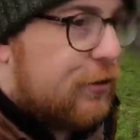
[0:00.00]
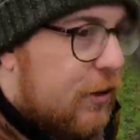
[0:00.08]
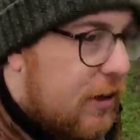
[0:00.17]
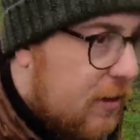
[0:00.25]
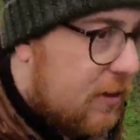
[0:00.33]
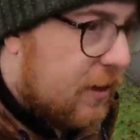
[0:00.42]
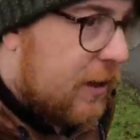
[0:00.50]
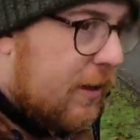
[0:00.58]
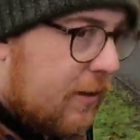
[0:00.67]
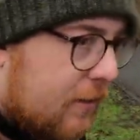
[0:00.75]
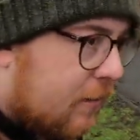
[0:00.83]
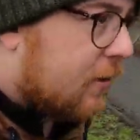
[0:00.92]
style and
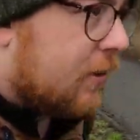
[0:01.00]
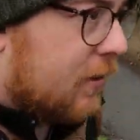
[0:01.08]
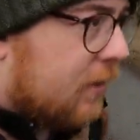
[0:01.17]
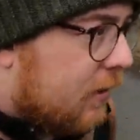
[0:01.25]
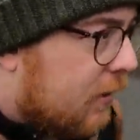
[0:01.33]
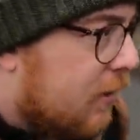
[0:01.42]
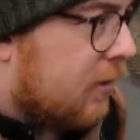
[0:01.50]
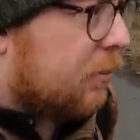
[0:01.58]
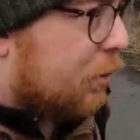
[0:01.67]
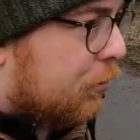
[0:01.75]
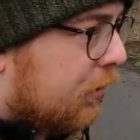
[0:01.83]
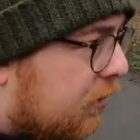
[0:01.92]
character
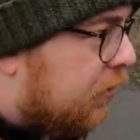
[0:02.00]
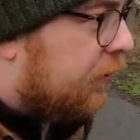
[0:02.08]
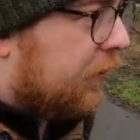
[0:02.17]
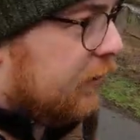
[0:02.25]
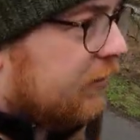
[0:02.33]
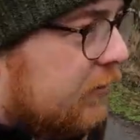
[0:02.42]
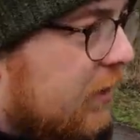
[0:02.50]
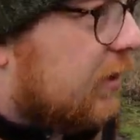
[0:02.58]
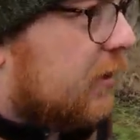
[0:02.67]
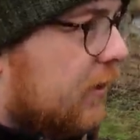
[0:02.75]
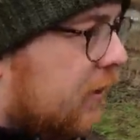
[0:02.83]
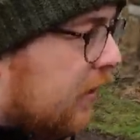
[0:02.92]
about Glenrothes that